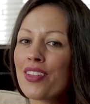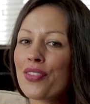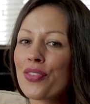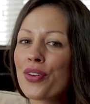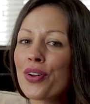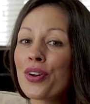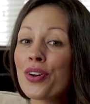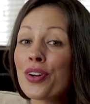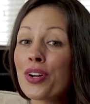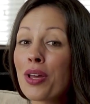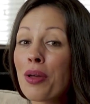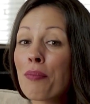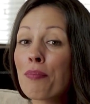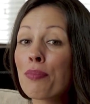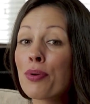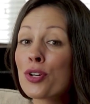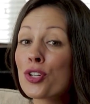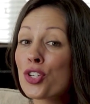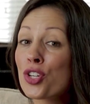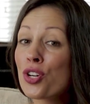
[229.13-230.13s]
Third,
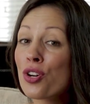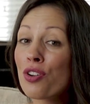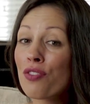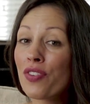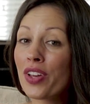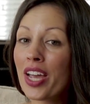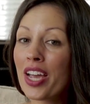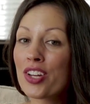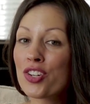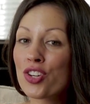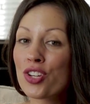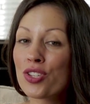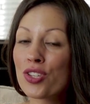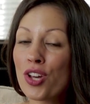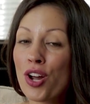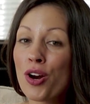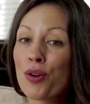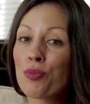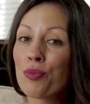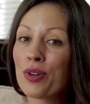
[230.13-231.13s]
push notifications
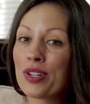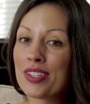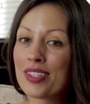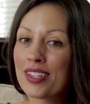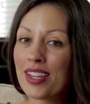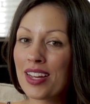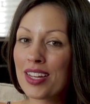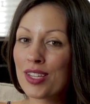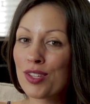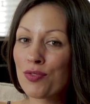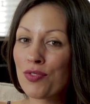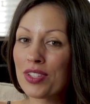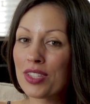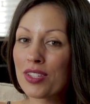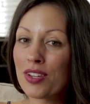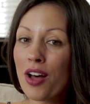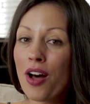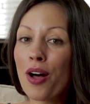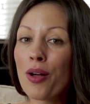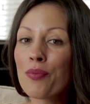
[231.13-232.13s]
are one size
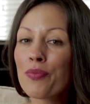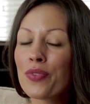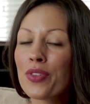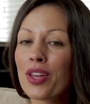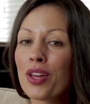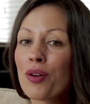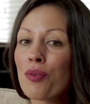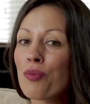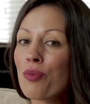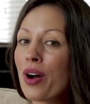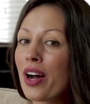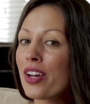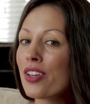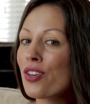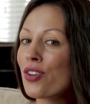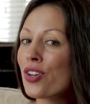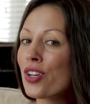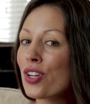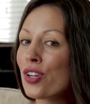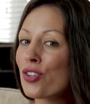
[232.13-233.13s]
fits all. While
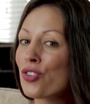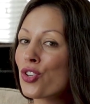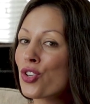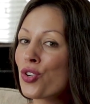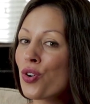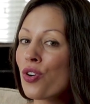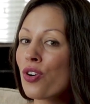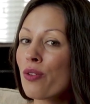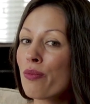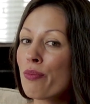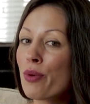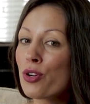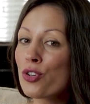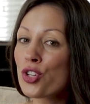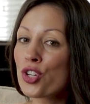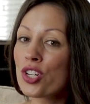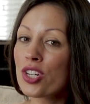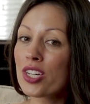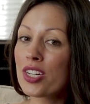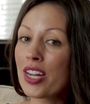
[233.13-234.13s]
you can control
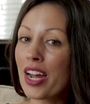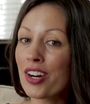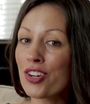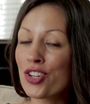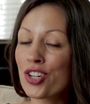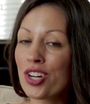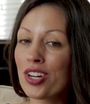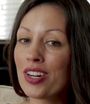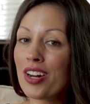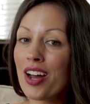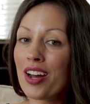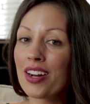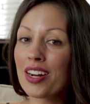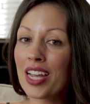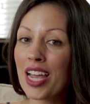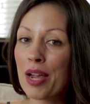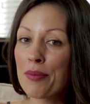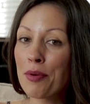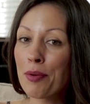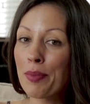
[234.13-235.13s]
motion detection on a
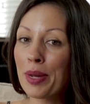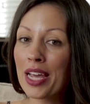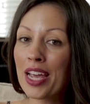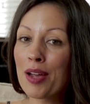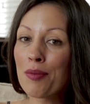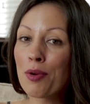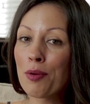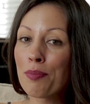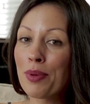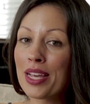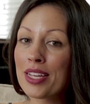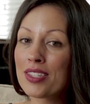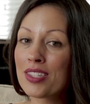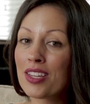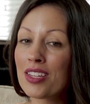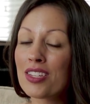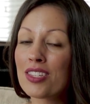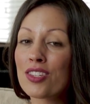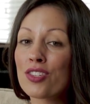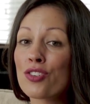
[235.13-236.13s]
camera-by-camera
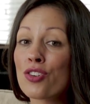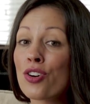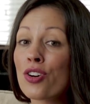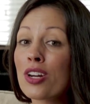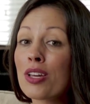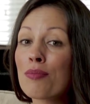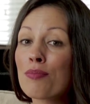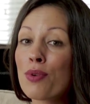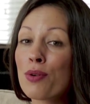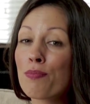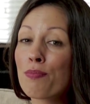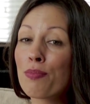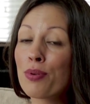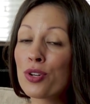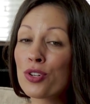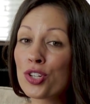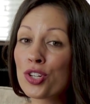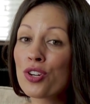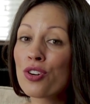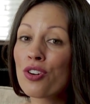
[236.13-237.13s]
basis, turning
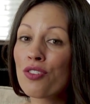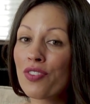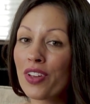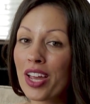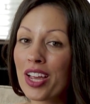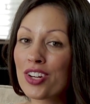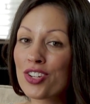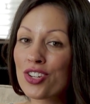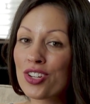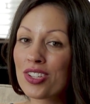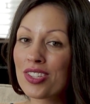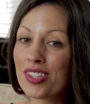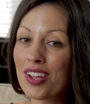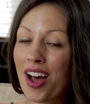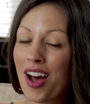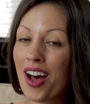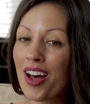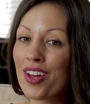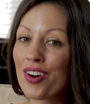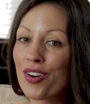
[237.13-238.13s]
push notifications
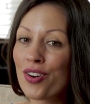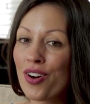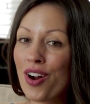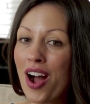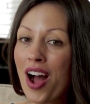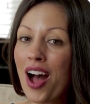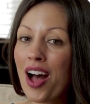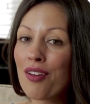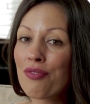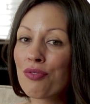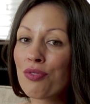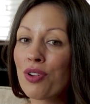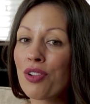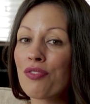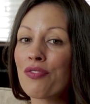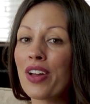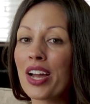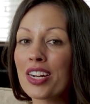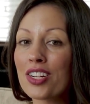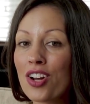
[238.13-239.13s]
on or off will
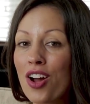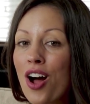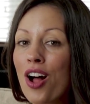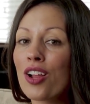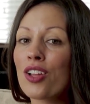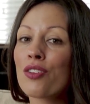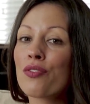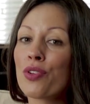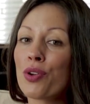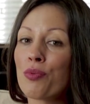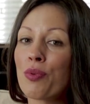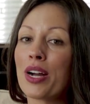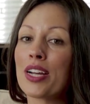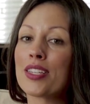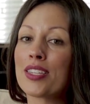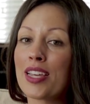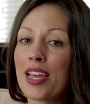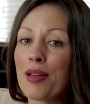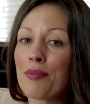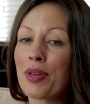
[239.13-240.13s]
affect all of your
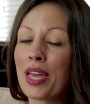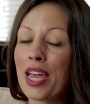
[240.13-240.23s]
Wyze Cam